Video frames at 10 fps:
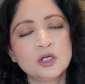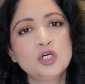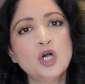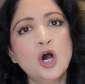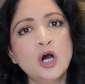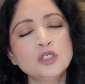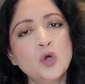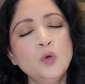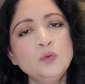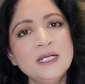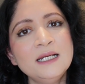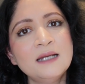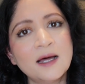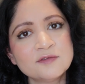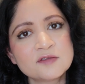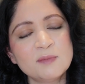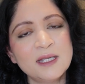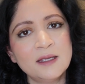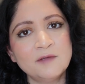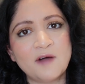God only loves
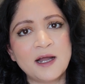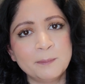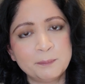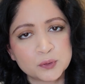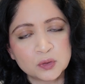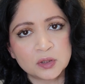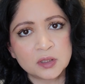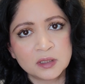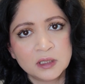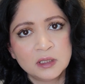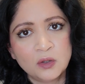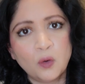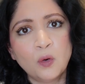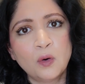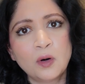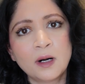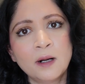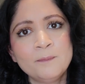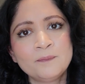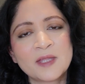me if I am poor, or
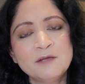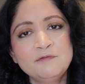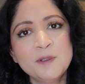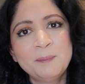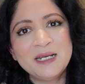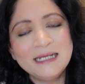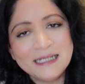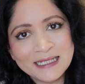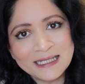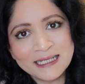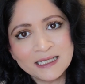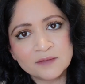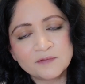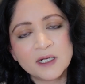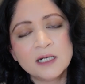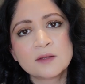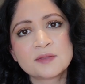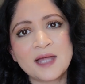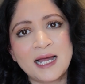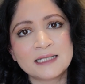if we believe
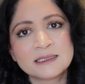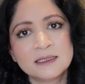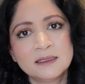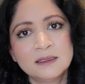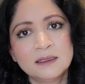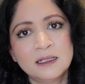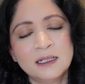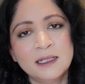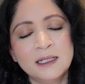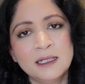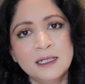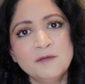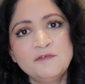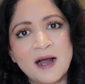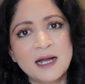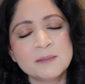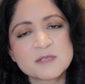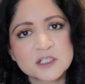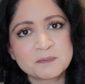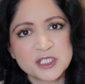that if I am
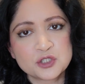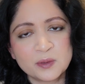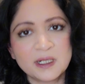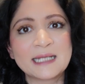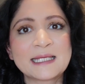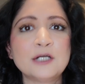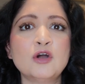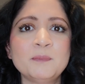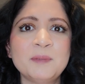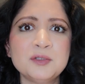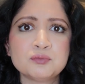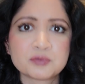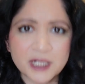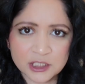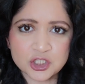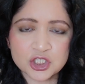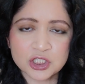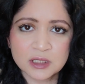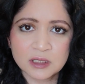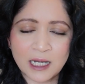spiritual, I cannot be
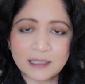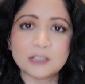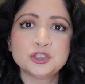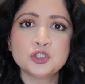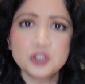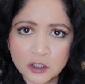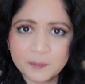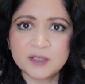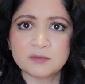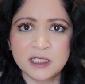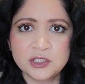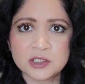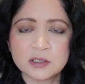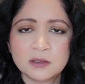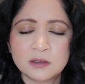rich and I should not be rich,